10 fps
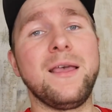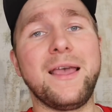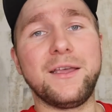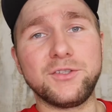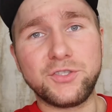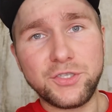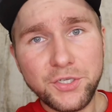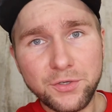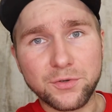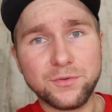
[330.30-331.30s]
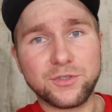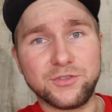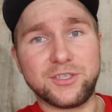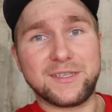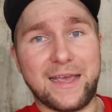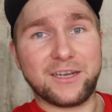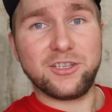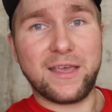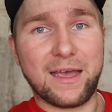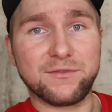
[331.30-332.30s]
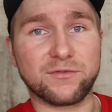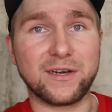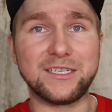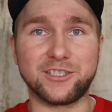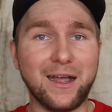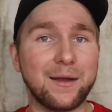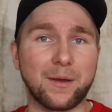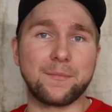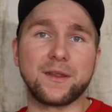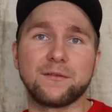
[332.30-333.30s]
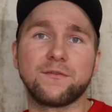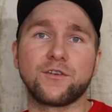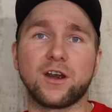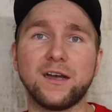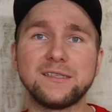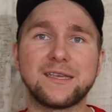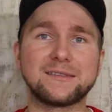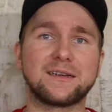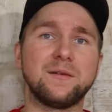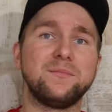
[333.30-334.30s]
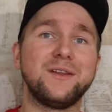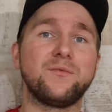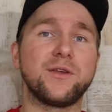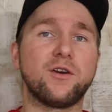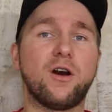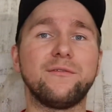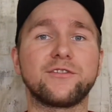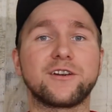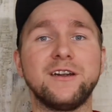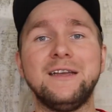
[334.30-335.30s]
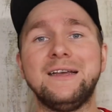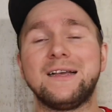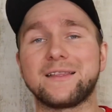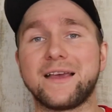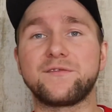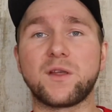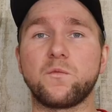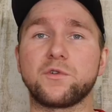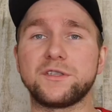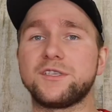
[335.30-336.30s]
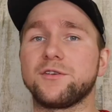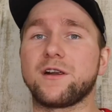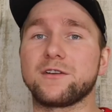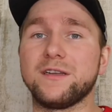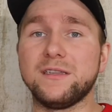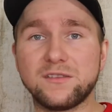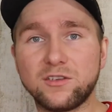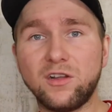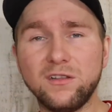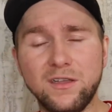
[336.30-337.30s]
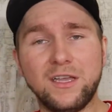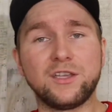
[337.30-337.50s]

and two, to just actually have the right job. I mean, for us as a company, we offer lifetime warranty on our install.